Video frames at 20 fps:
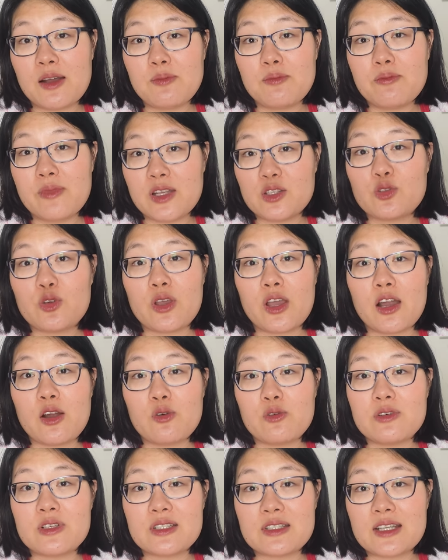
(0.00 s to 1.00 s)
up, mental
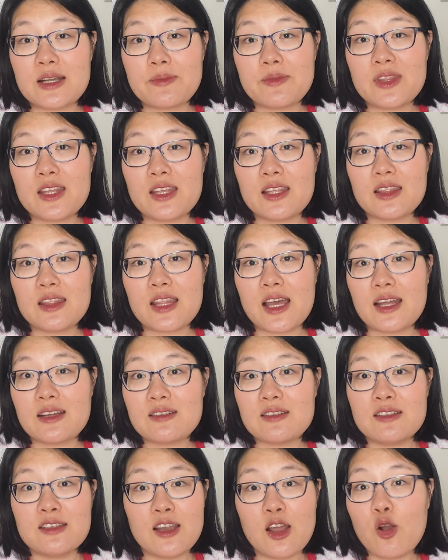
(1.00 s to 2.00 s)
health was something
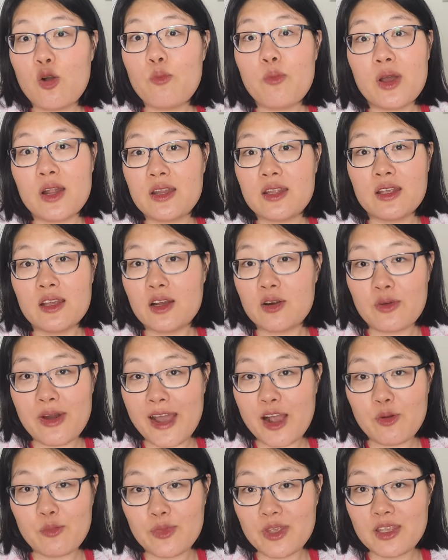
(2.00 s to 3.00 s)
that nobody
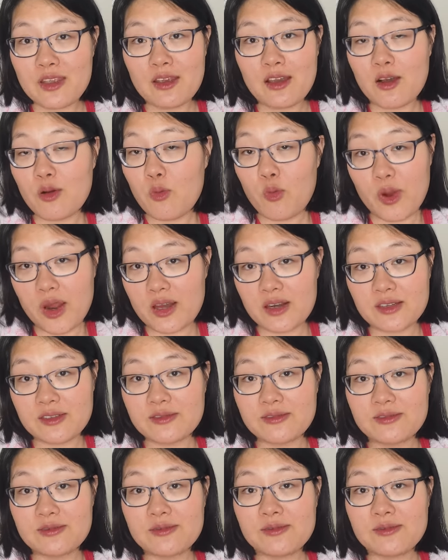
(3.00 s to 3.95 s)
around me aware of.